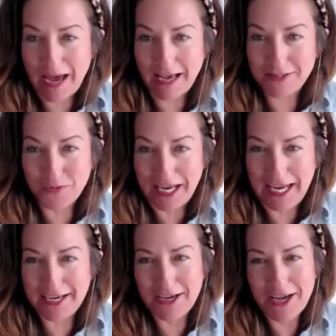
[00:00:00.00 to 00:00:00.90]
past
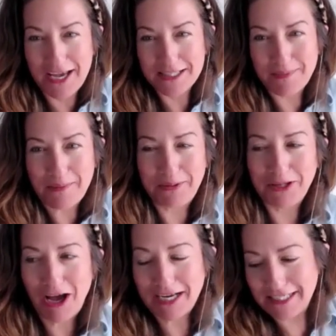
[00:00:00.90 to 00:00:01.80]
week, it's my
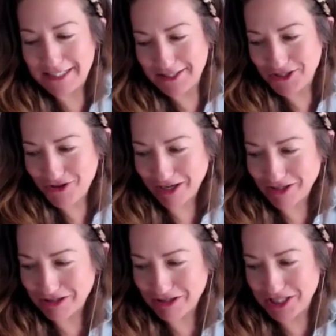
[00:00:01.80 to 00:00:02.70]
Pilates
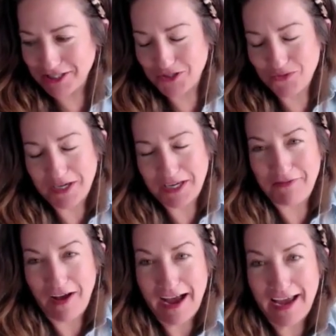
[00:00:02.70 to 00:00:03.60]
instructor. She's
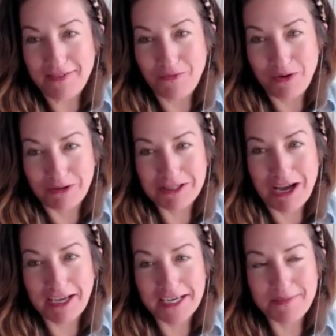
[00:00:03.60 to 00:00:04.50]
25, and we were
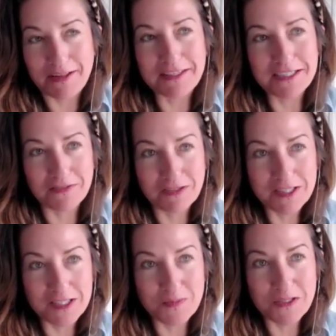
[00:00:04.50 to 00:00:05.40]
talking about the
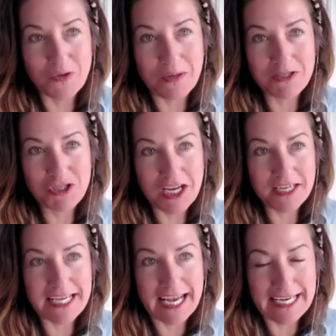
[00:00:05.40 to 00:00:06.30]
differences between
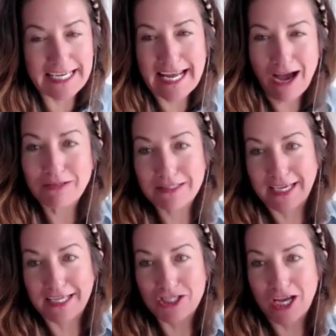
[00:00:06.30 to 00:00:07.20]
dating now as
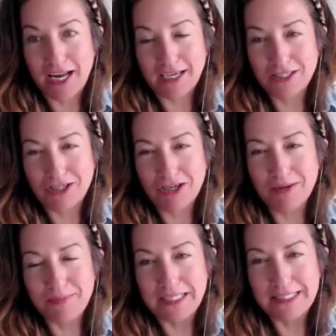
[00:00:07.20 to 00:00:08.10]
like a Gen Xer
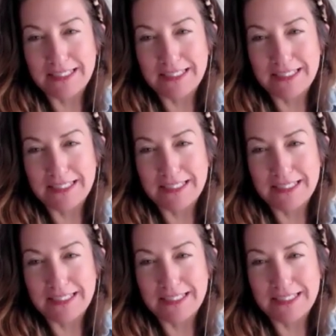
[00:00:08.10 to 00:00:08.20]
and being